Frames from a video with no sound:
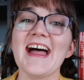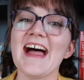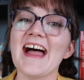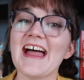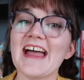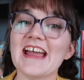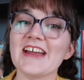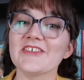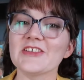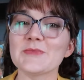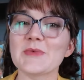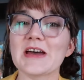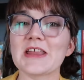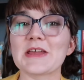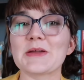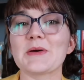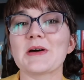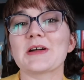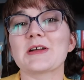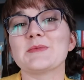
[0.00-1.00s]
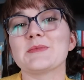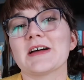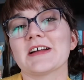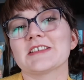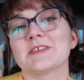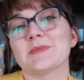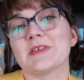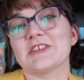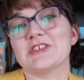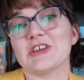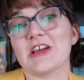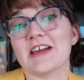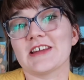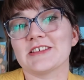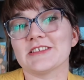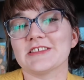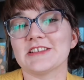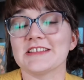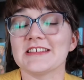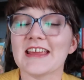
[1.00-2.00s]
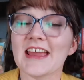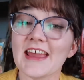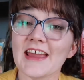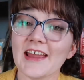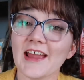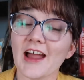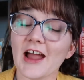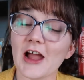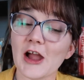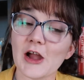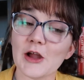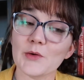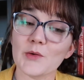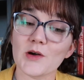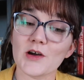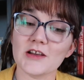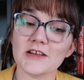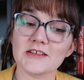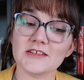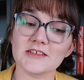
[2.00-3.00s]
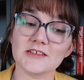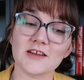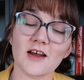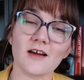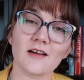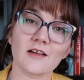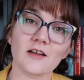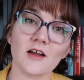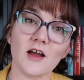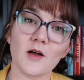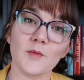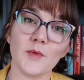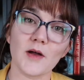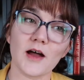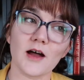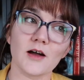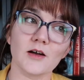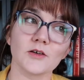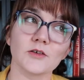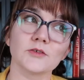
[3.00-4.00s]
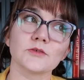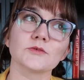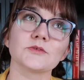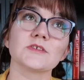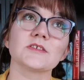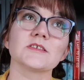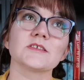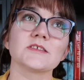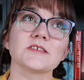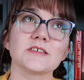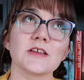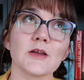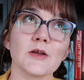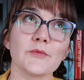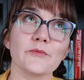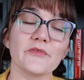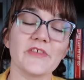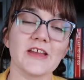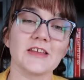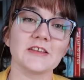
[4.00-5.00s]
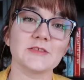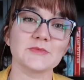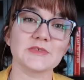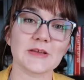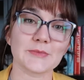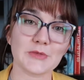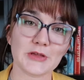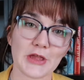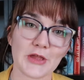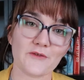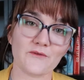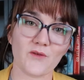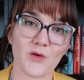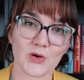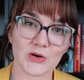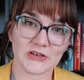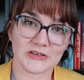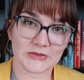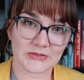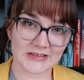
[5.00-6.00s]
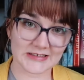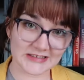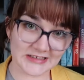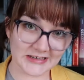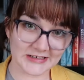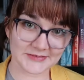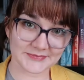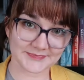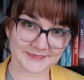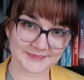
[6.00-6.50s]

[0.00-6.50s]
Hey everybody, welcome back to my channel. Today I wanted to talk about some fandoms I'm looking forward to this year.